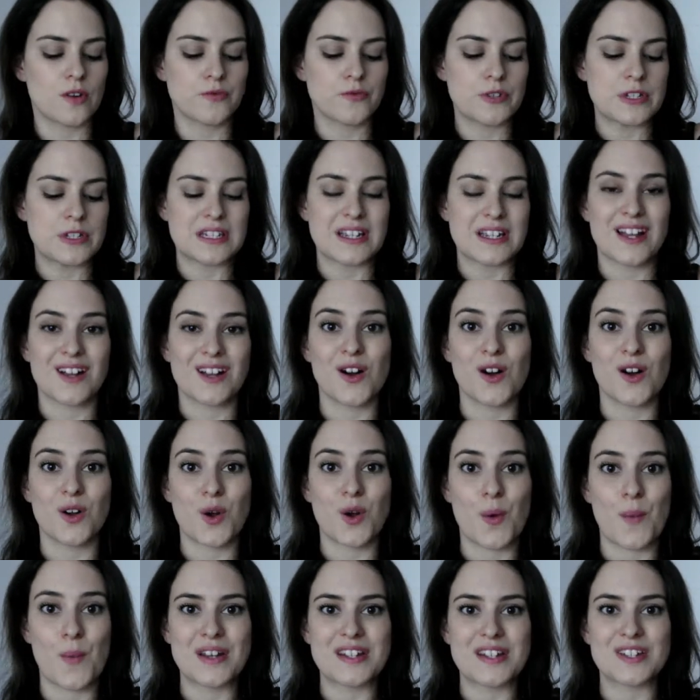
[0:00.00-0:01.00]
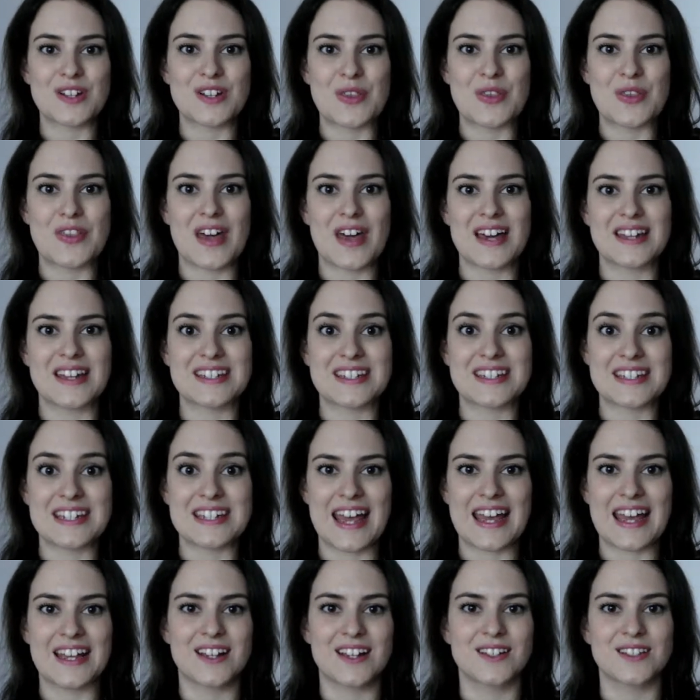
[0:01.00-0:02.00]
Obviously, I can't comment on that
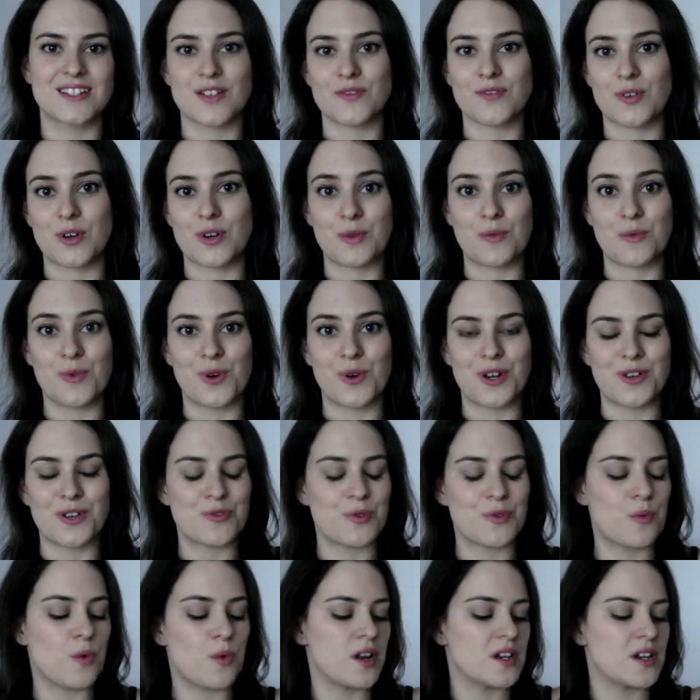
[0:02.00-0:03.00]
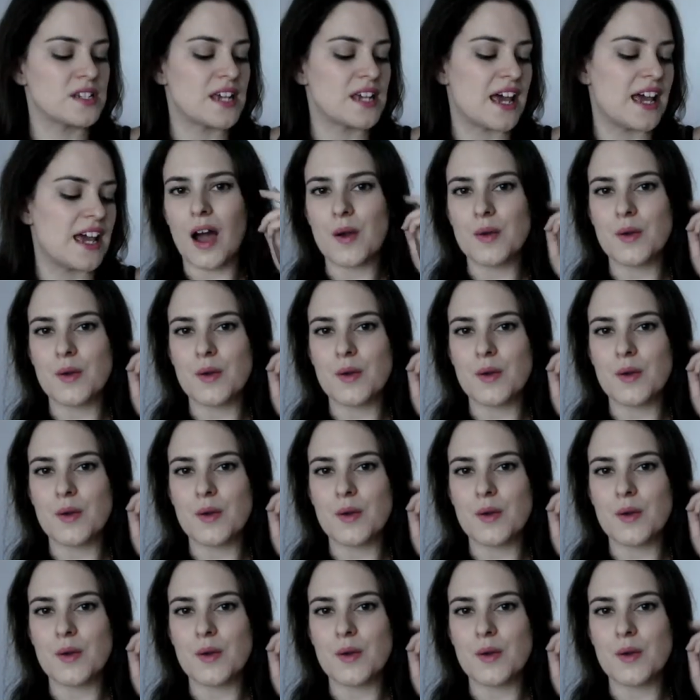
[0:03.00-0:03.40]
today because I've only worn it for one day.